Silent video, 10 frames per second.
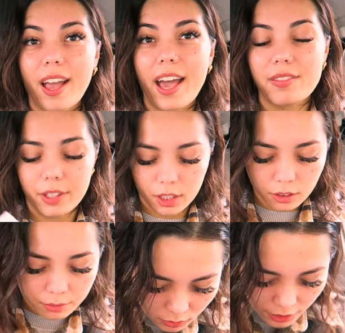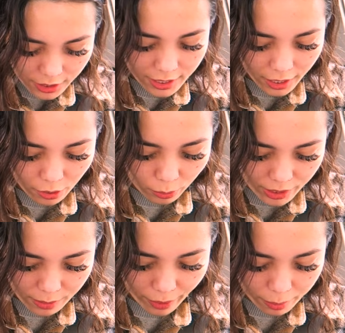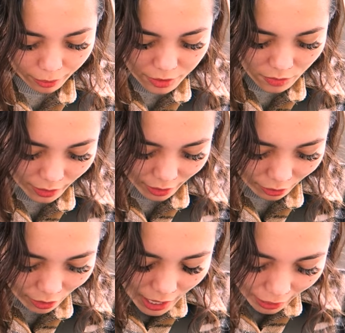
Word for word: Advil. This is like a what's in my purse video.